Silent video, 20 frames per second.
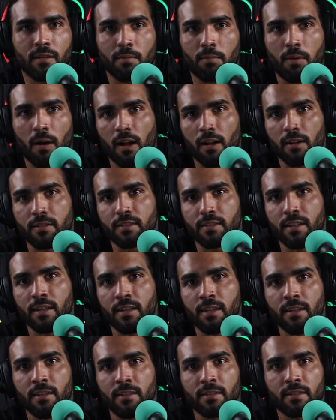
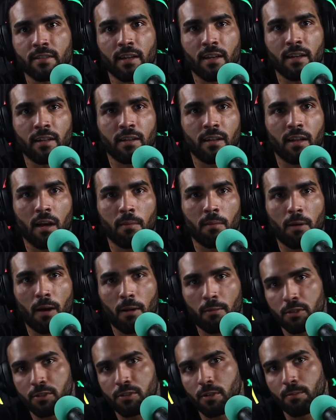policies and the
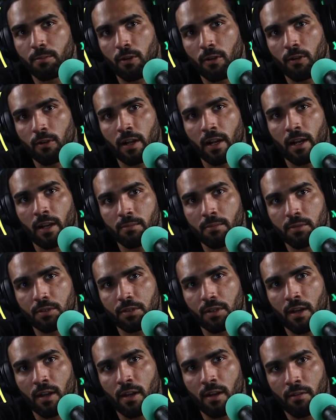publisher program
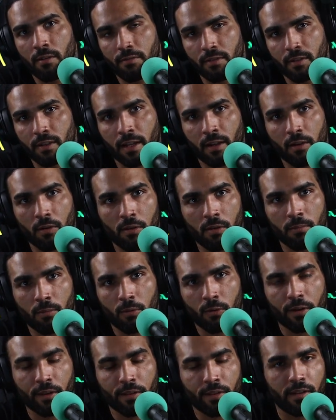stuff and like all the
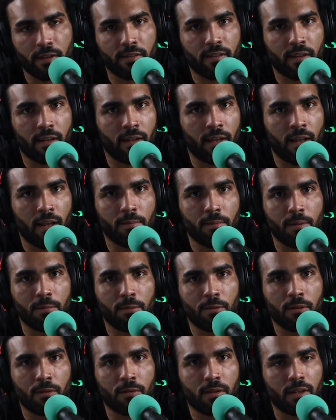boring things that a lot of people
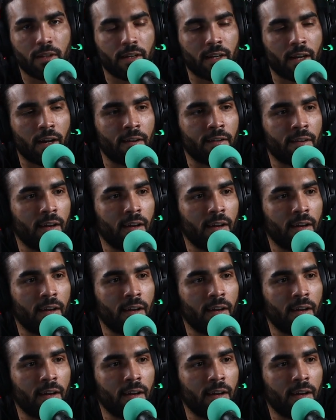don't click on.